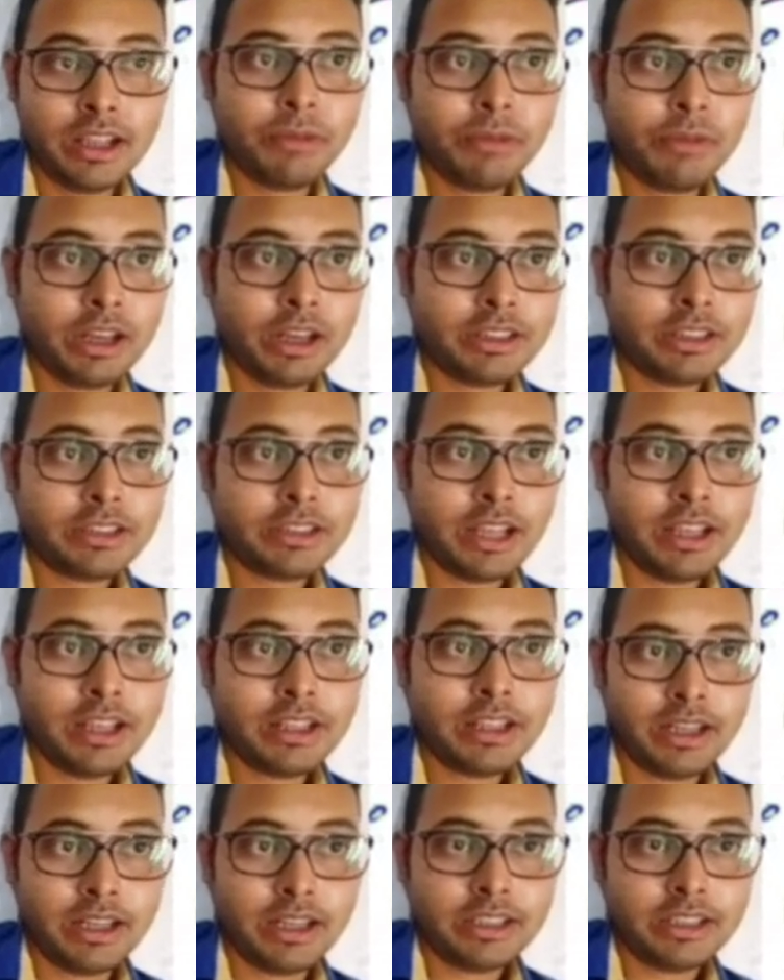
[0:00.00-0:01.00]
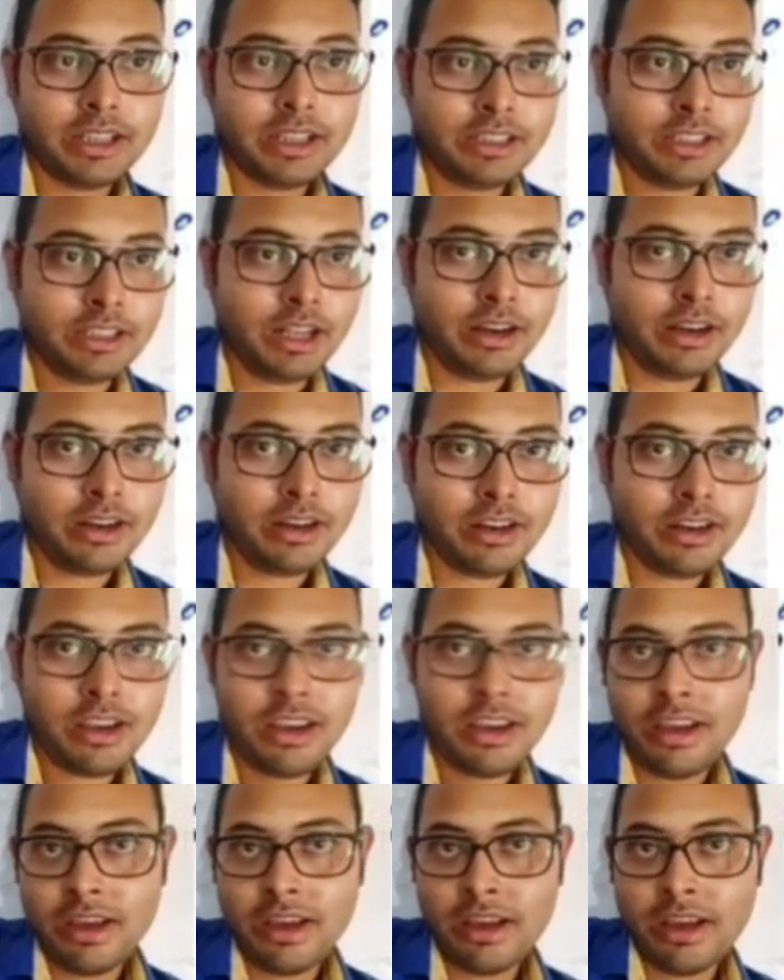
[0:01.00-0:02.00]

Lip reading: delta psi minus psi delta psi star.